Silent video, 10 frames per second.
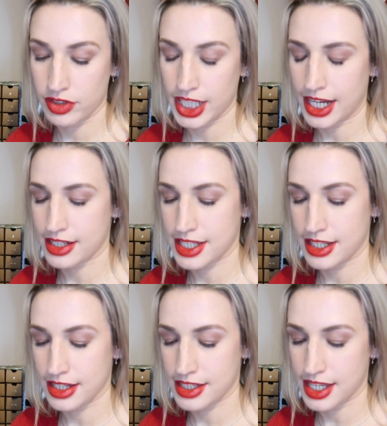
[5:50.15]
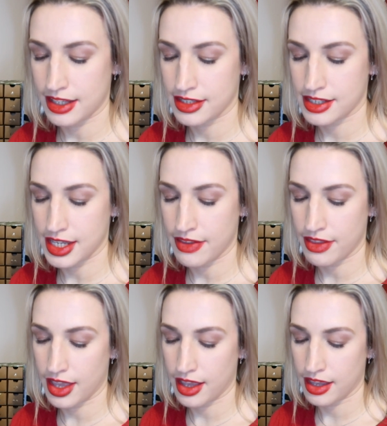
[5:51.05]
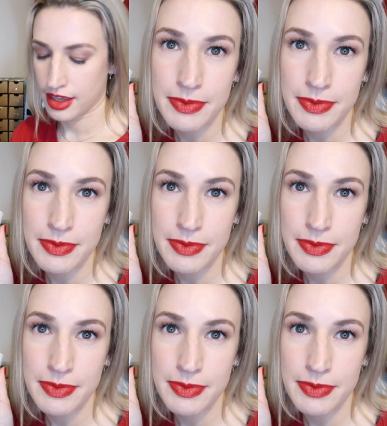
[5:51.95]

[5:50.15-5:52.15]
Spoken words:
relaxing scents in there.